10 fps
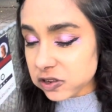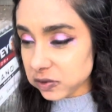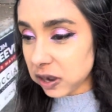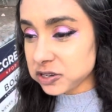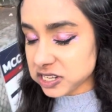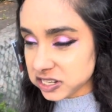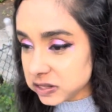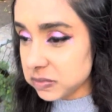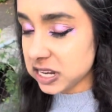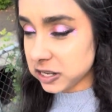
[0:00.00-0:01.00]
I was in
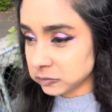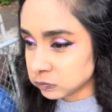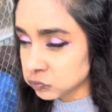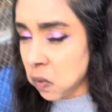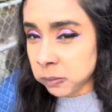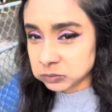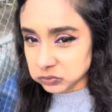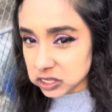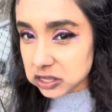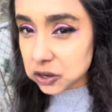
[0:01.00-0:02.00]
the meeting.
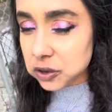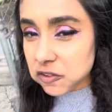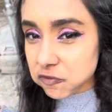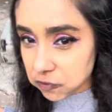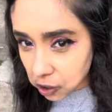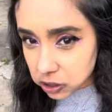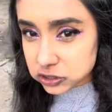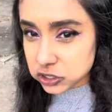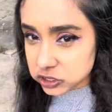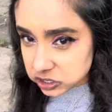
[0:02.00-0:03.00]
He literally falls
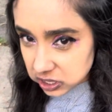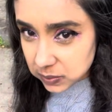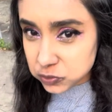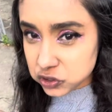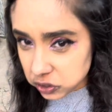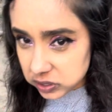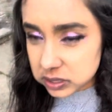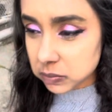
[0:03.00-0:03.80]
asleep during the